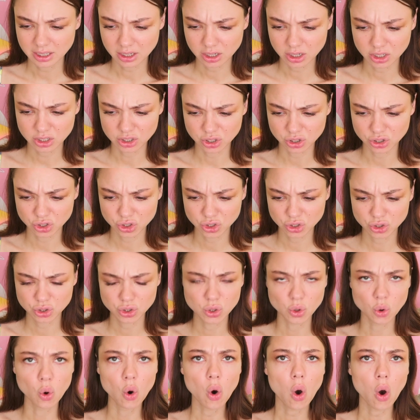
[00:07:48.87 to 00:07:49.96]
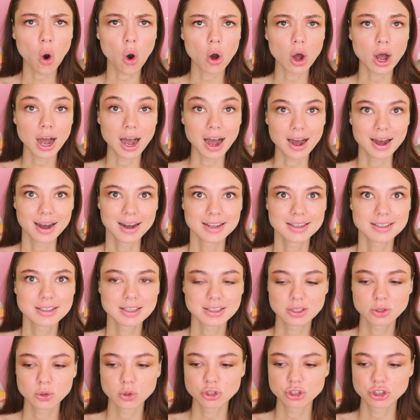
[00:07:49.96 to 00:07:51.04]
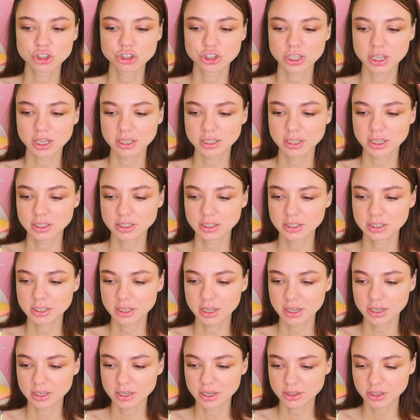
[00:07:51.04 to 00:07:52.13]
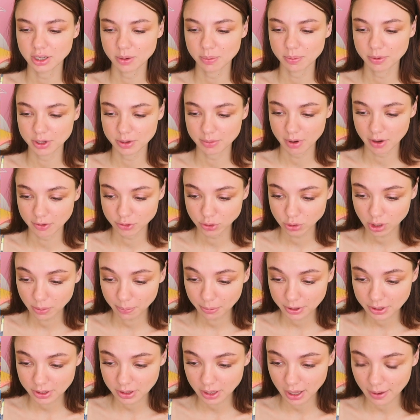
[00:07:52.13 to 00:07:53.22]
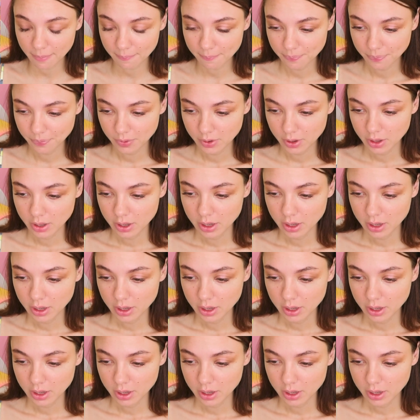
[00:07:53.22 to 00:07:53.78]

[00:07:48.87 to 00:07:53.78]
Wait, what's that? Ah, it's a spot application as I see. Okay, got it.